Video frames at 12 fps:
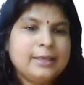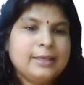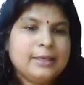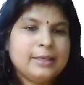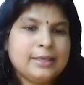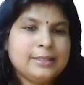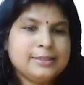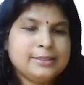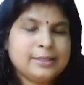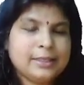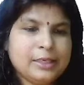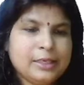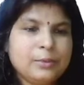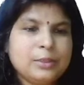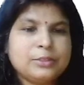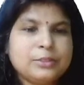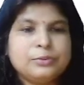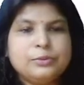is
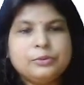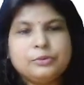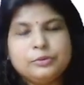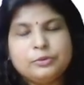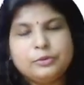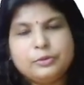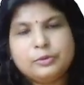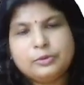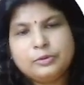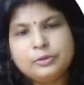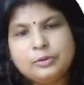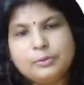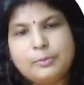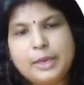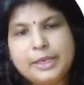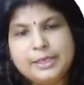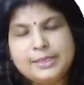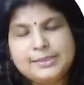equal to
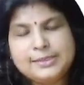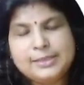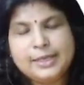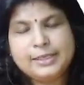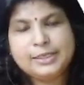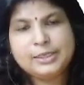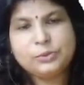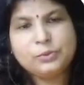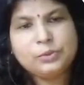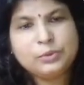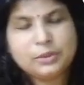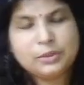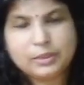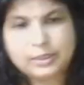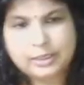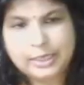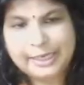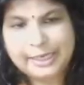minus 92
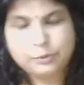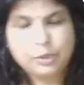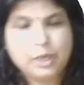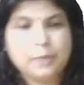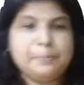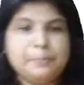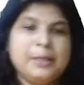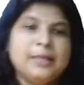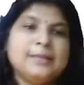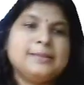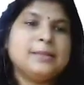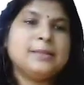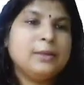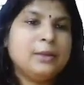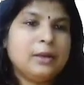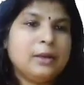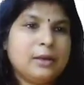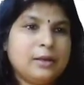and you have plus
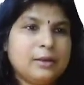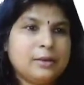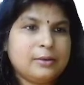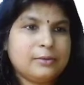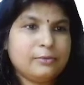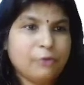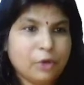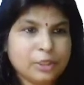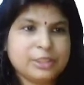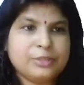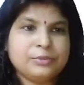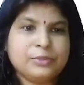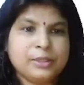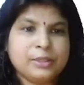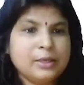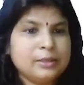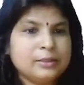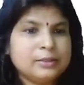42
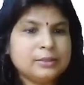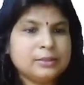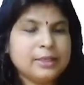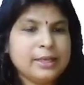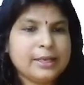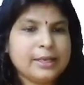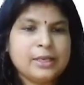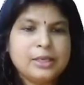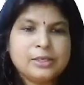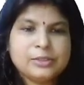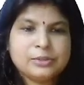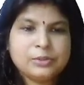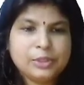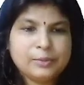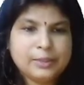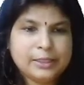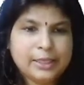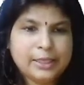here. Correct. So you
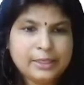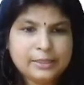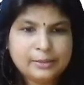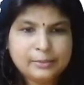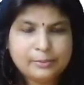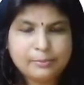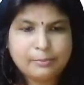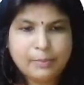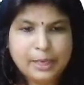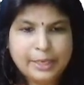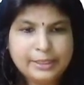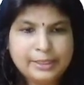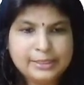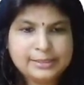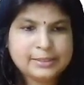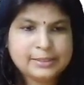will get minus